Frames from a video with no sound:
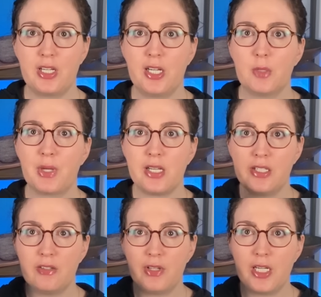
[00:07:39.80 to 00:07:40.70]
it here, but I
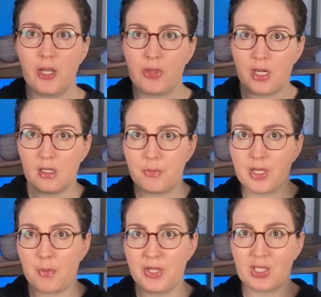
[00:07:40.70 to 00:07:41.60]
did a video that I'll
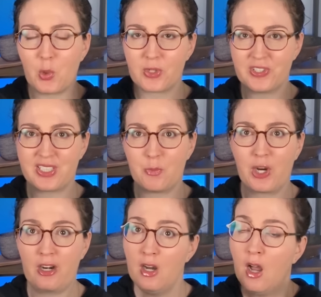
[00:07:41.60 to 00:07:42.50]
put up in the corner
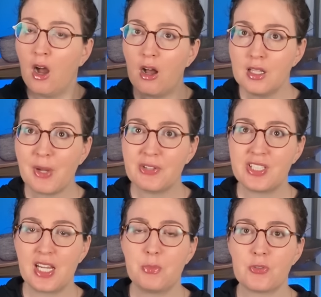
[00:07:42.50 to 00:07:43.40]
somewhere all
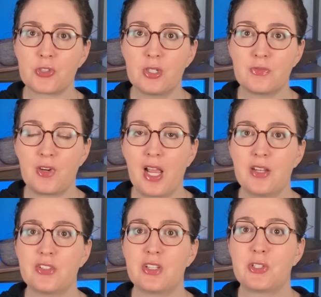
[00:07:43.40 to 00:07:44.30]
about saying bonjour in France.